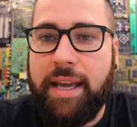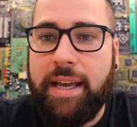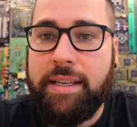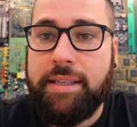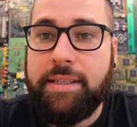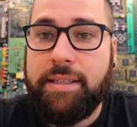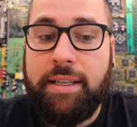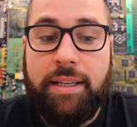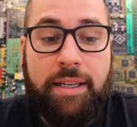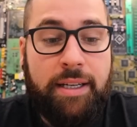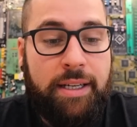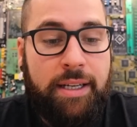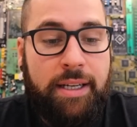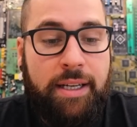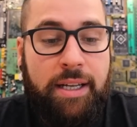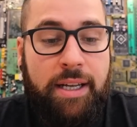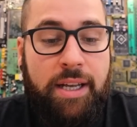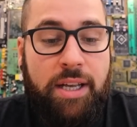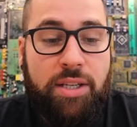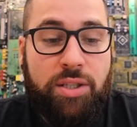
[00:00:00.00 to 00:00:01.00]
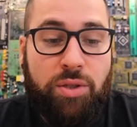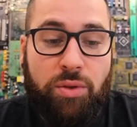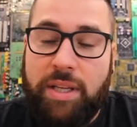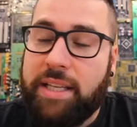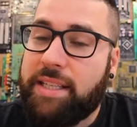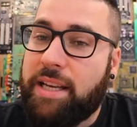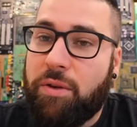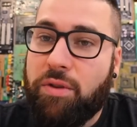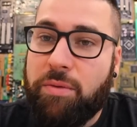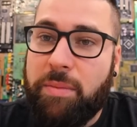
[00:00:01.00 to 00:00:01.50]
case. So
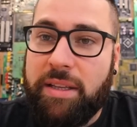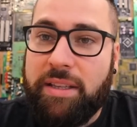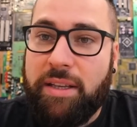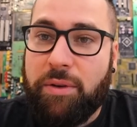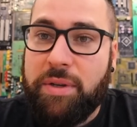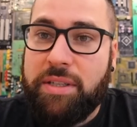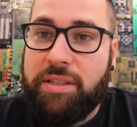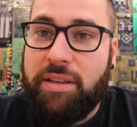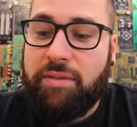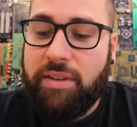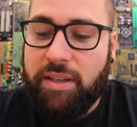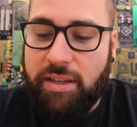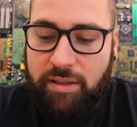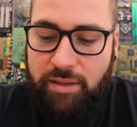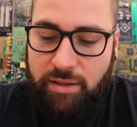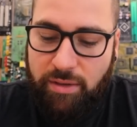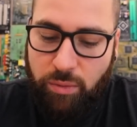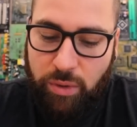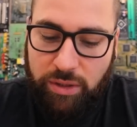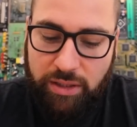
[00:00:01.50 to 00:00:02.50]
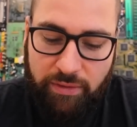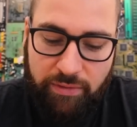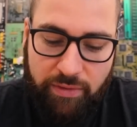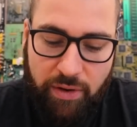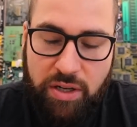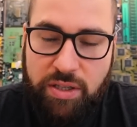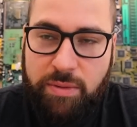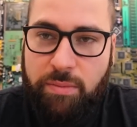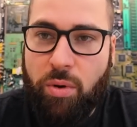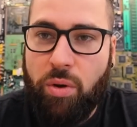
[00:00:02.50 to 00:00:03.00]
that's how you make the receiver, with a
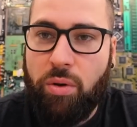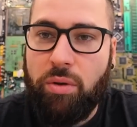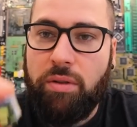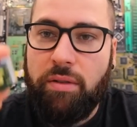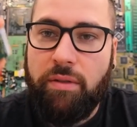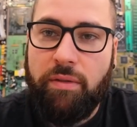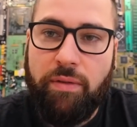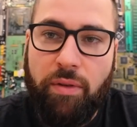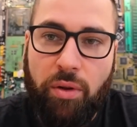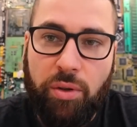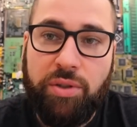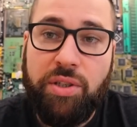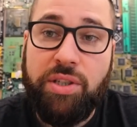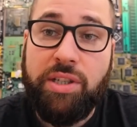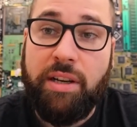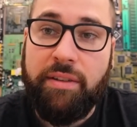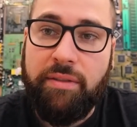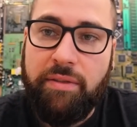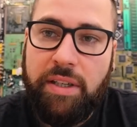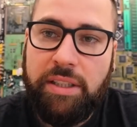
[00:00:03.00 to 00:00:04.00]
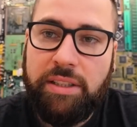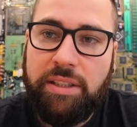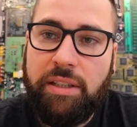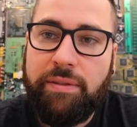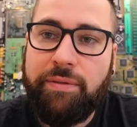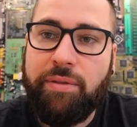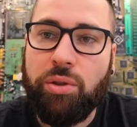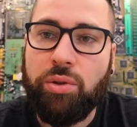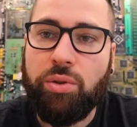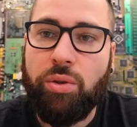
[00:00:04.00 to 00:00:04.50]
very small voltage converter
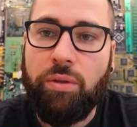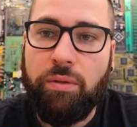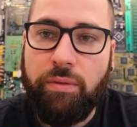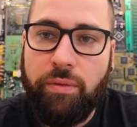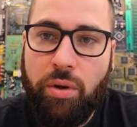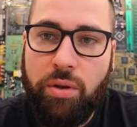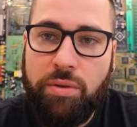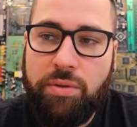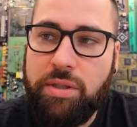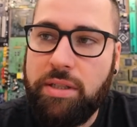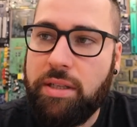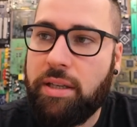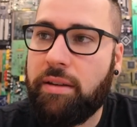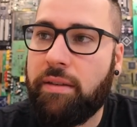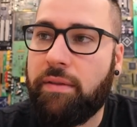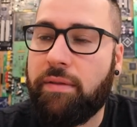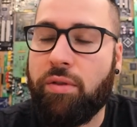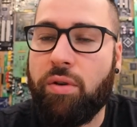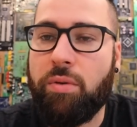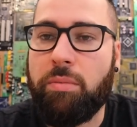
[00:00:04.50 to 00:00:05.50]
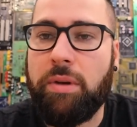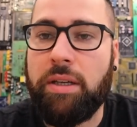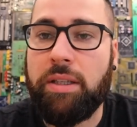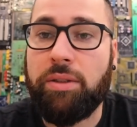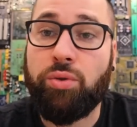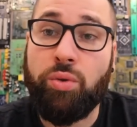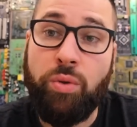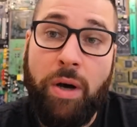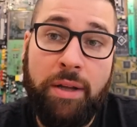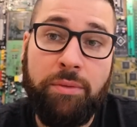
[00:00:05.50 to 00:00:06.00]
for 12 volts from uh,
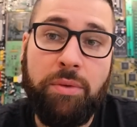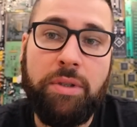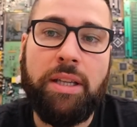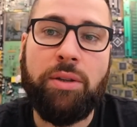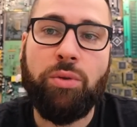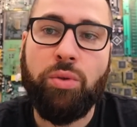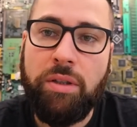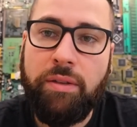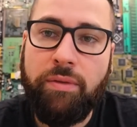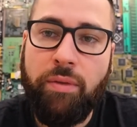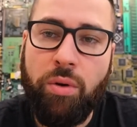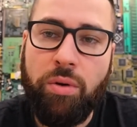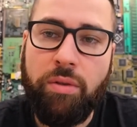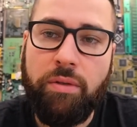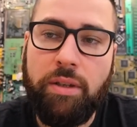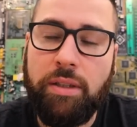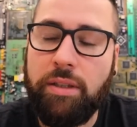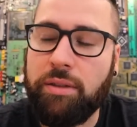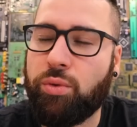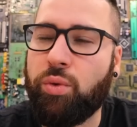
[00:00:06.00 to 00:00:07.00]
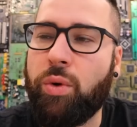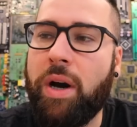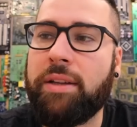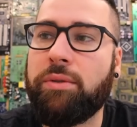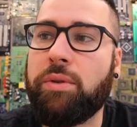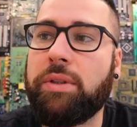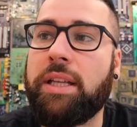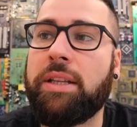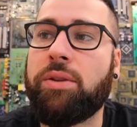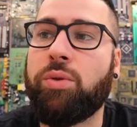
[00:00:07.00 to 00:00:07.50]
224,
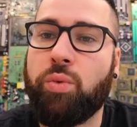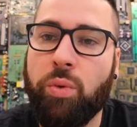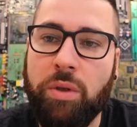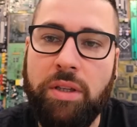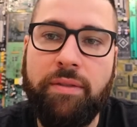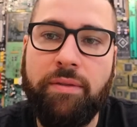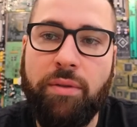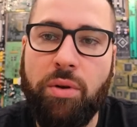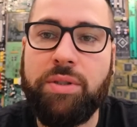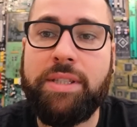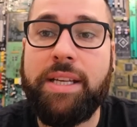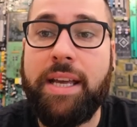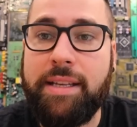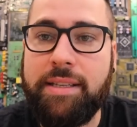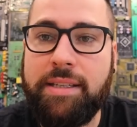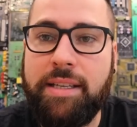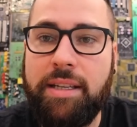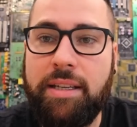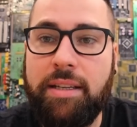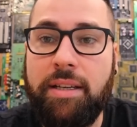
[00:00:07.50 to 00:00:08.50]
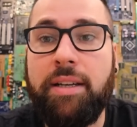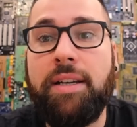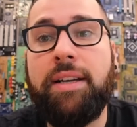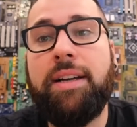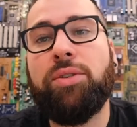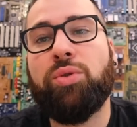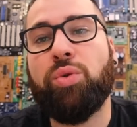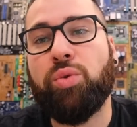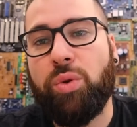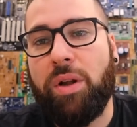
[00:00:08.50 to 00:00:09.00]
220 volts AC
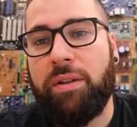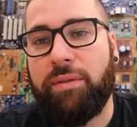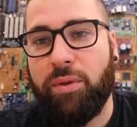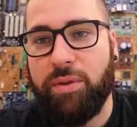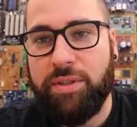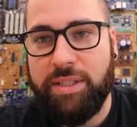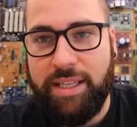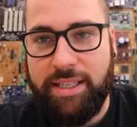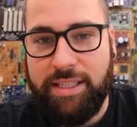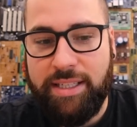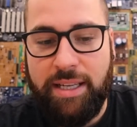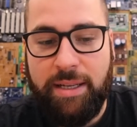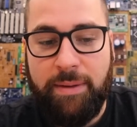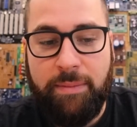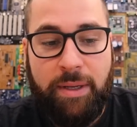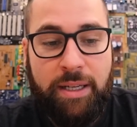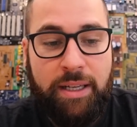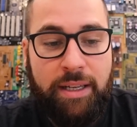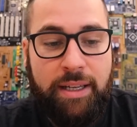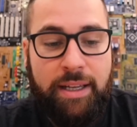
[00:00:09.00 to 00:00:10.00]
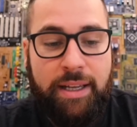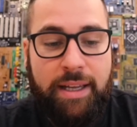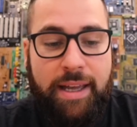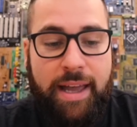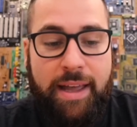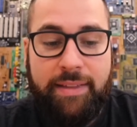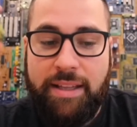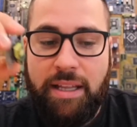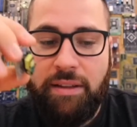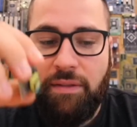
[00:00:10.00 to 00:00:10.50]
to 12 volts DC.
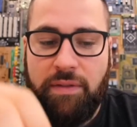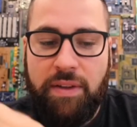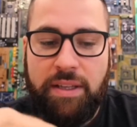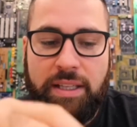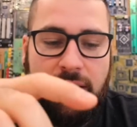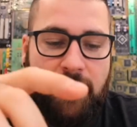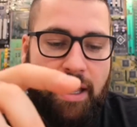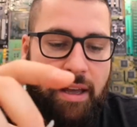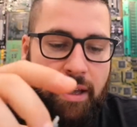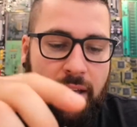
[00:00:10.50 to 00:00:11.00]
And then fit it